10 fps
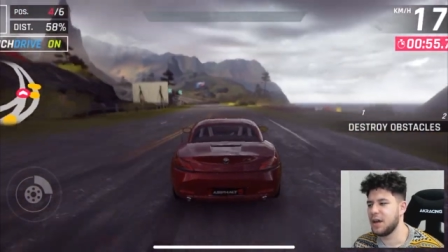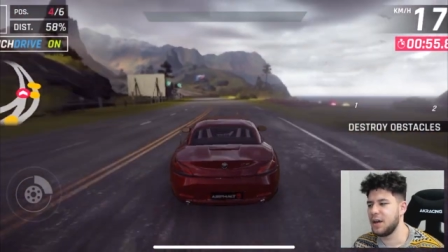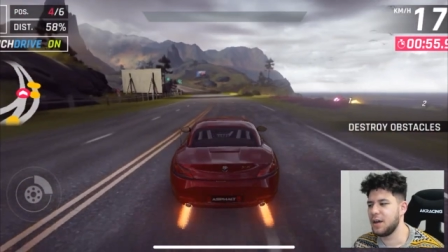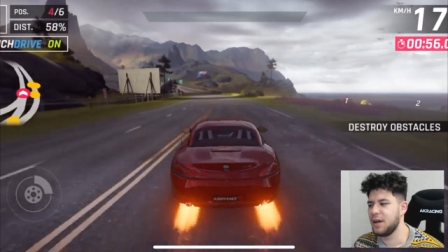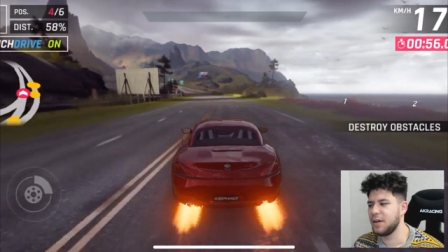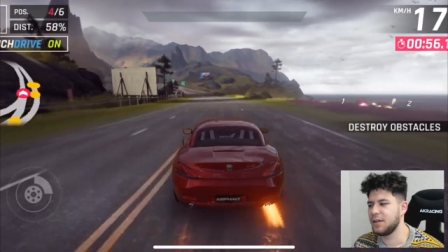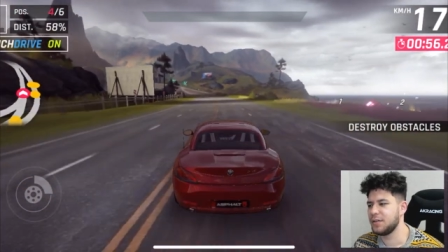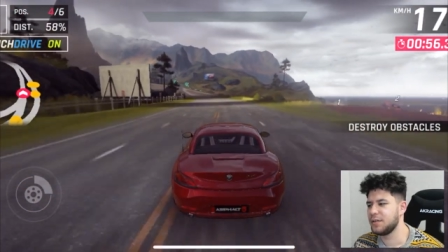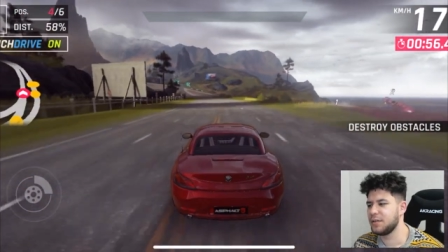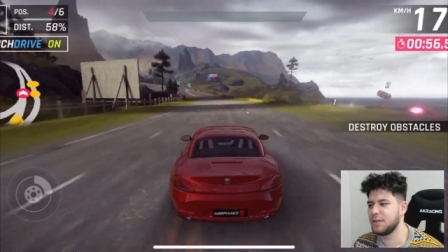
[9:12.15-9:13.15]
Okay, I
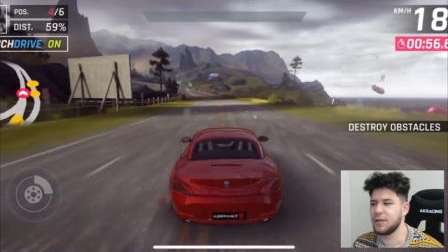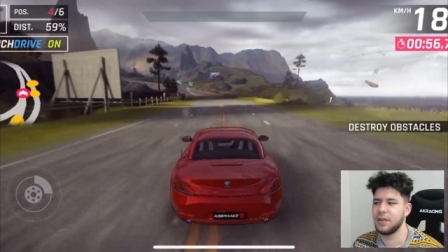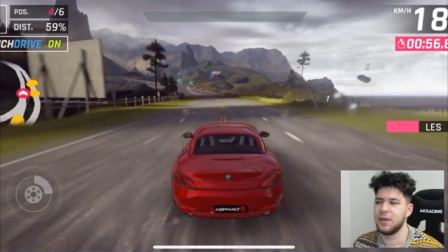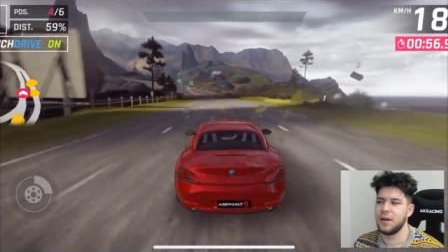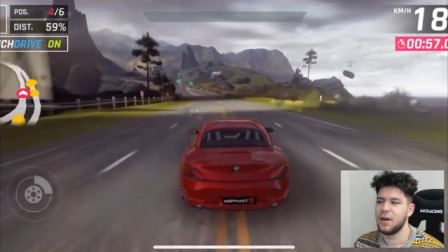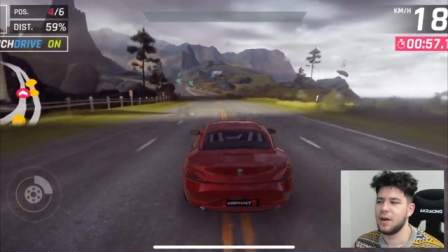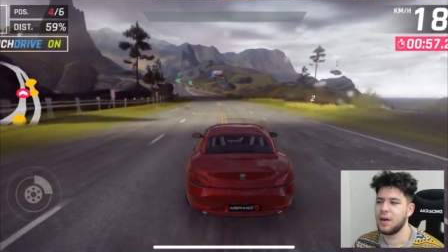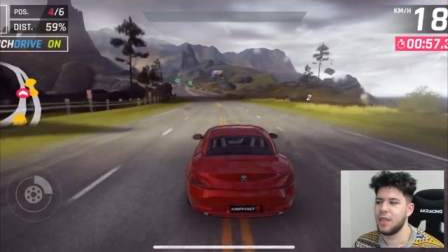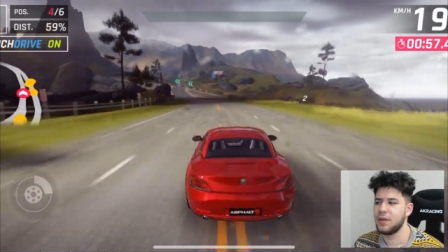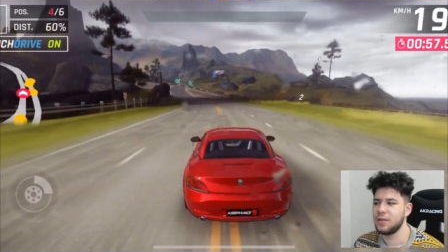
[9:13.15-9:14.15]
think that
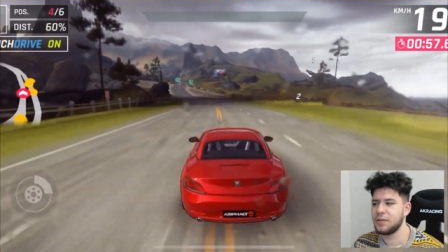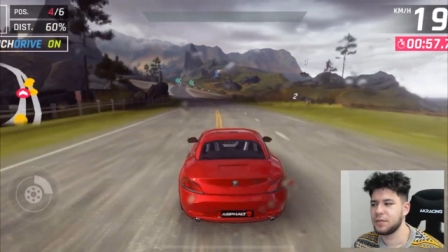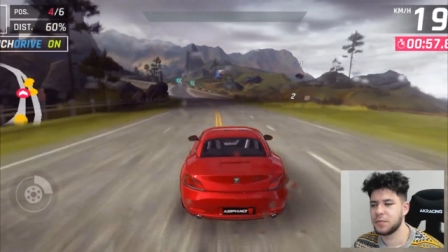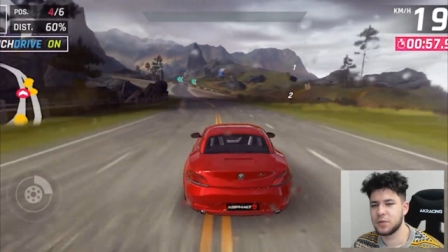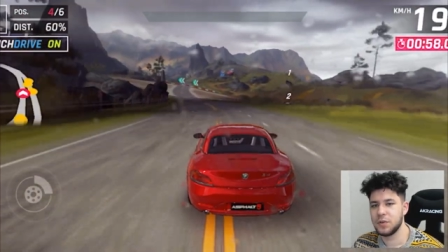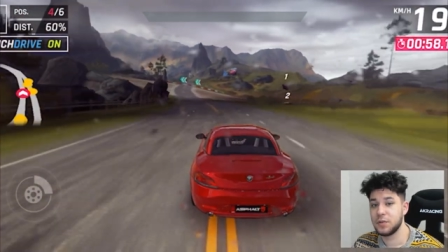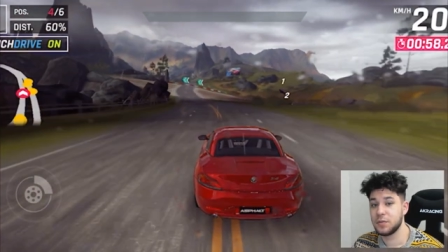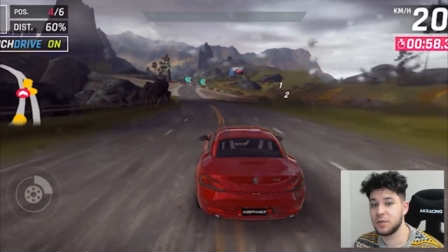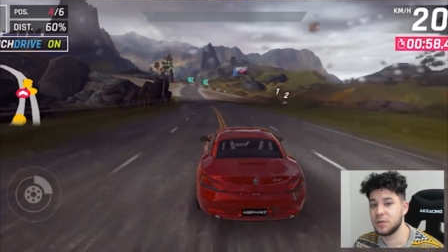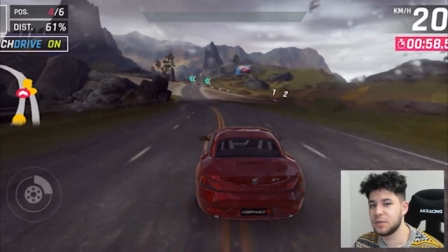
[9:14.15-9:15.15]
I'll finish
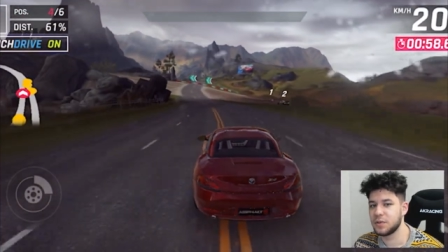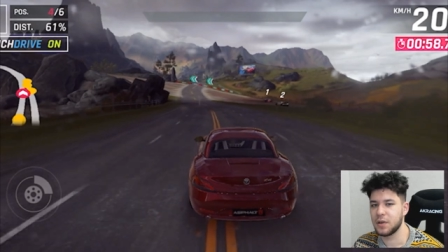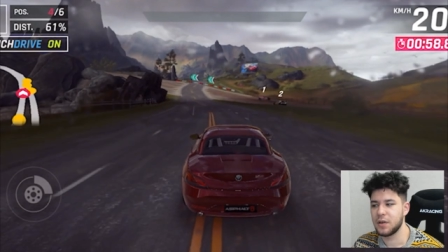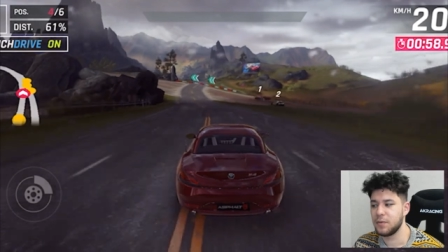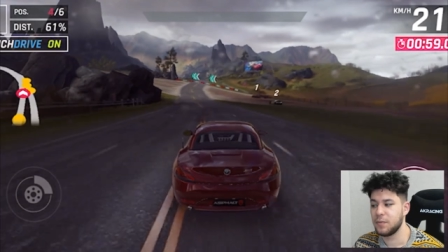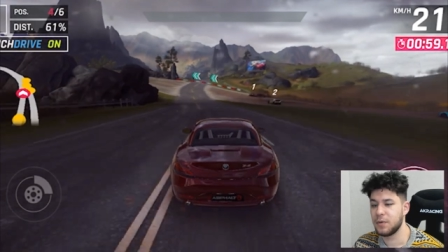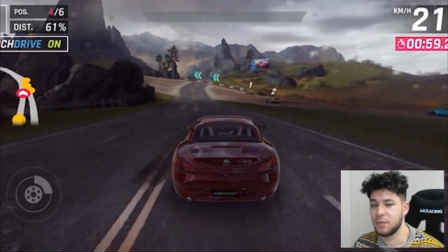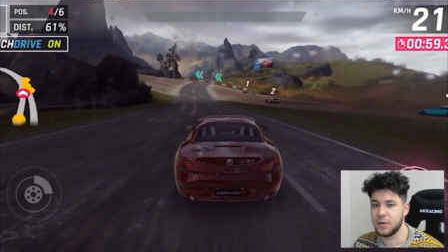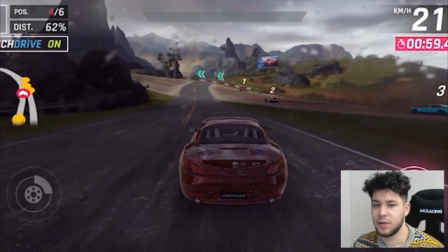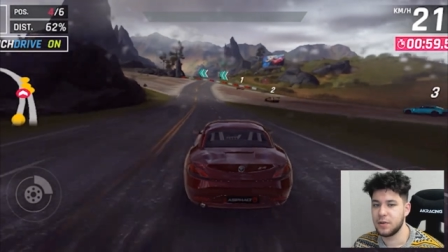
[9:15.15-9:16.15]
this race at the third
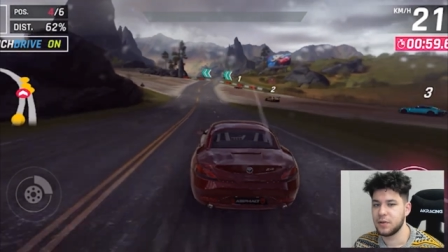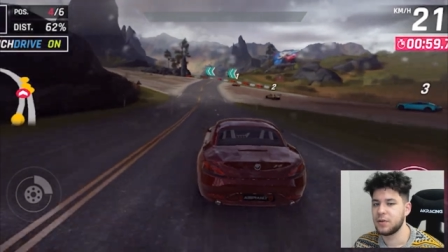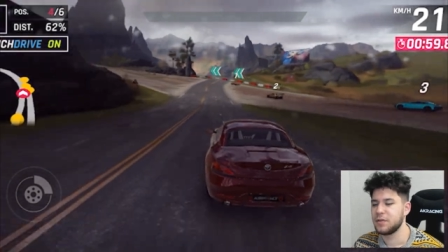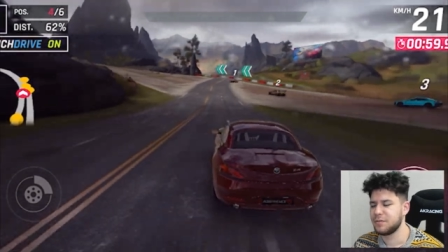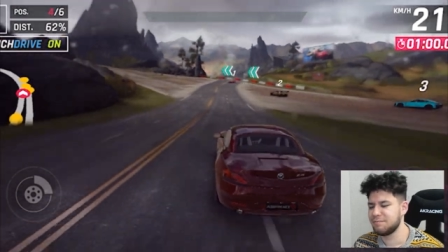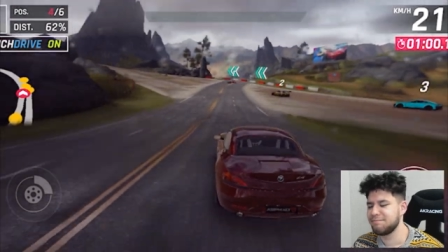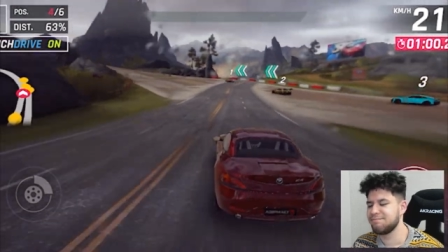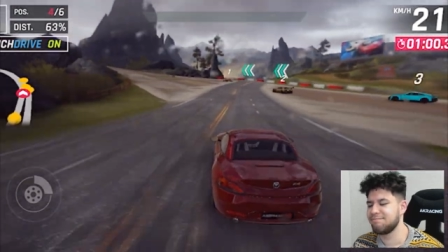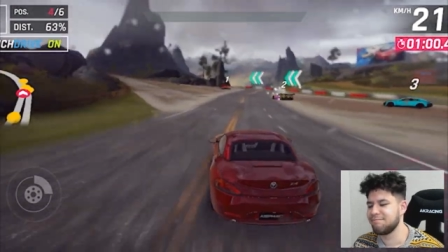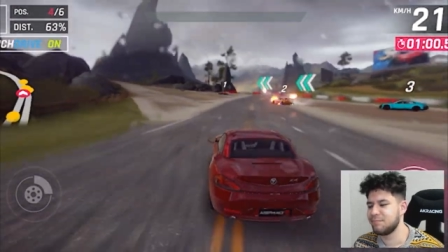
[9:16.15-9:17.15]
position.
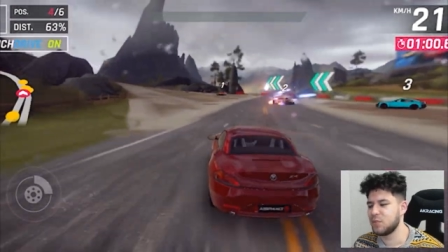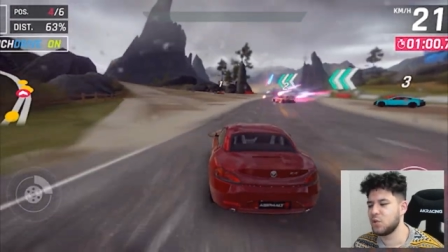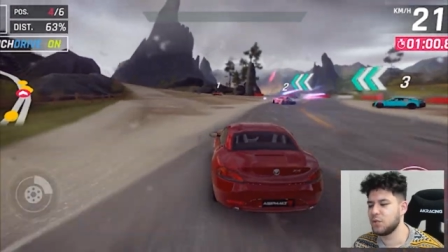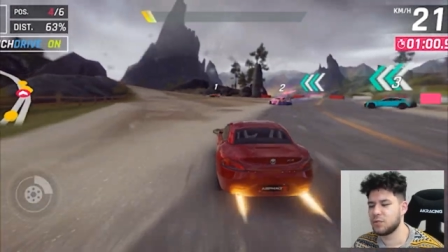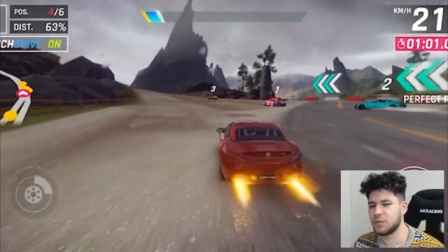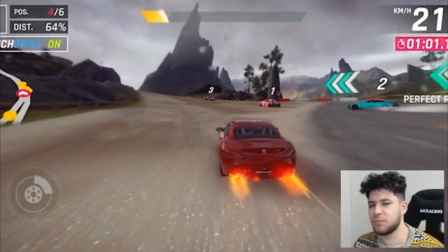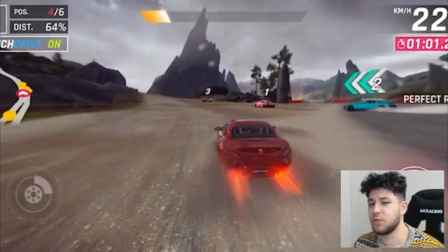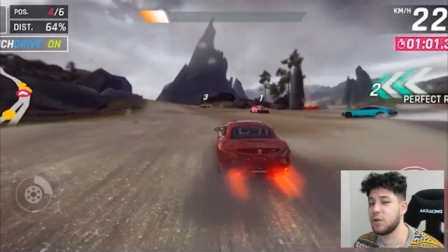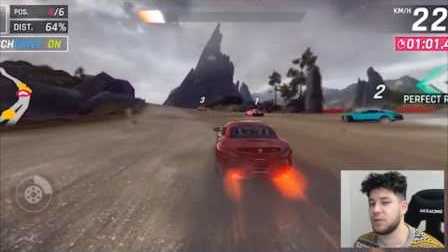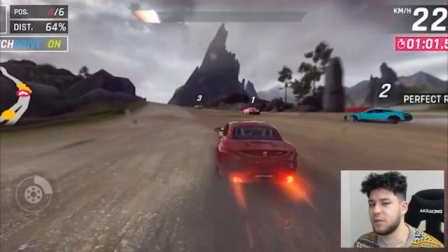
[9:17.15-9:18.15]
Because I'm
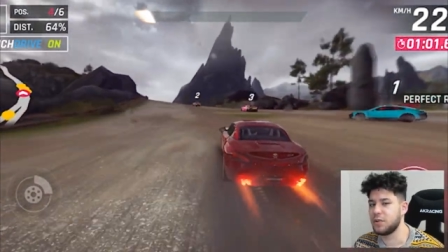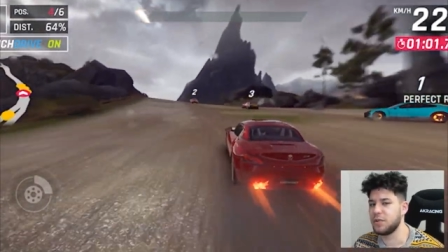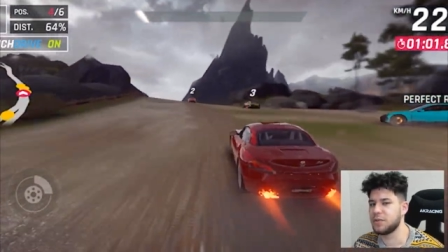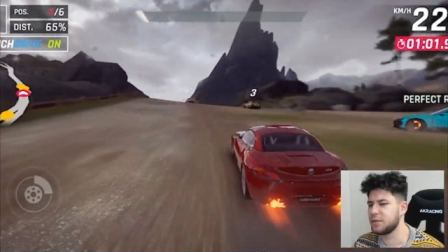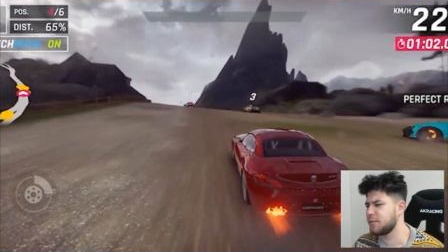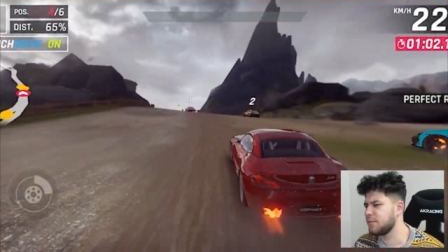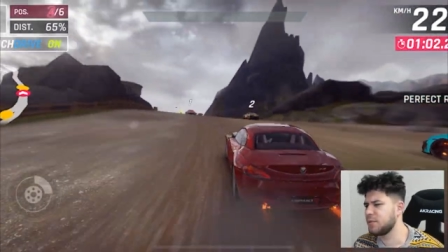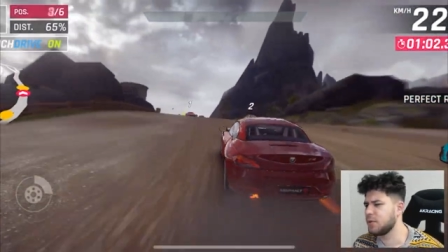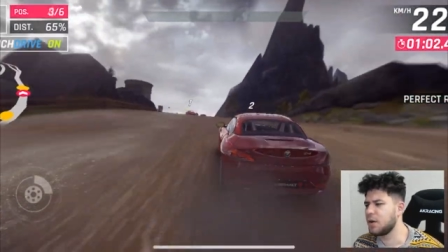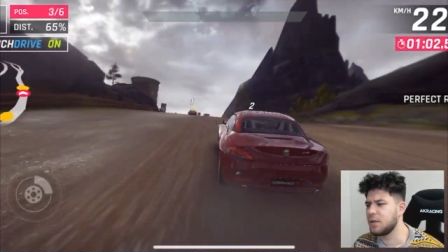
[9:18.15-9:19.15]
winner, because I'm the
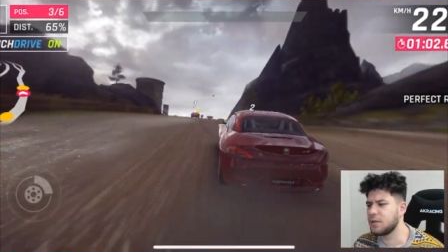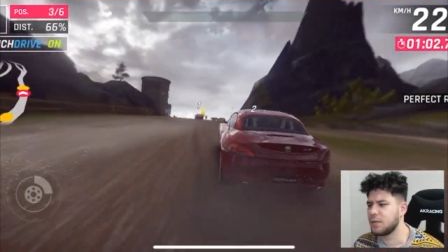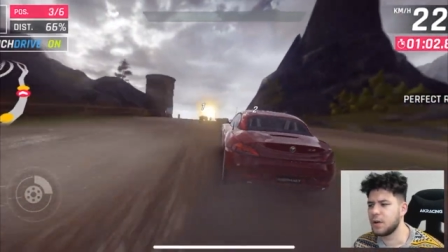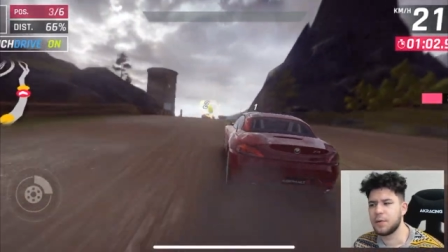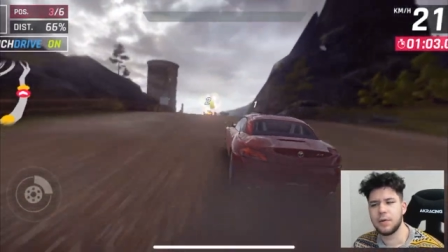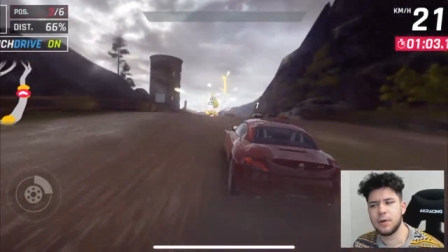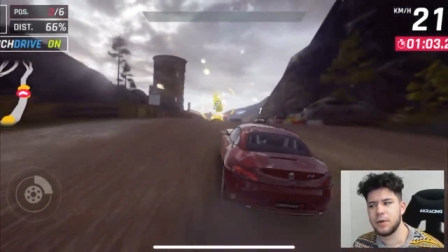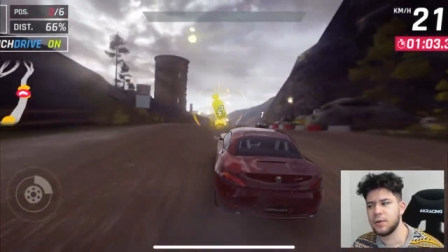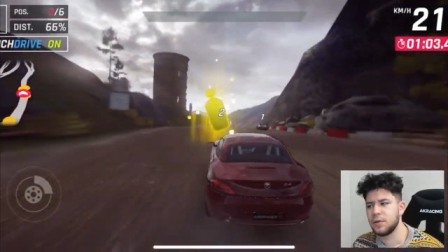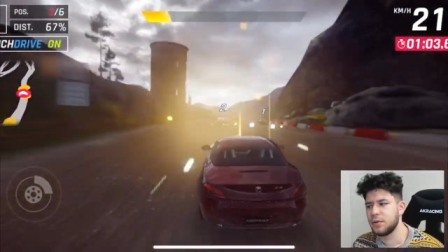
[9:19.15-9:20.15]
coolest
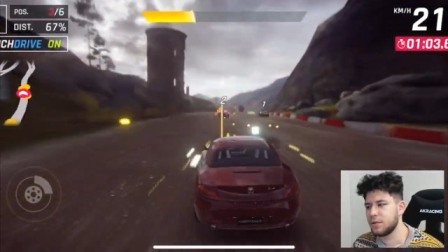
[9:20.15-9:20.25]
driver.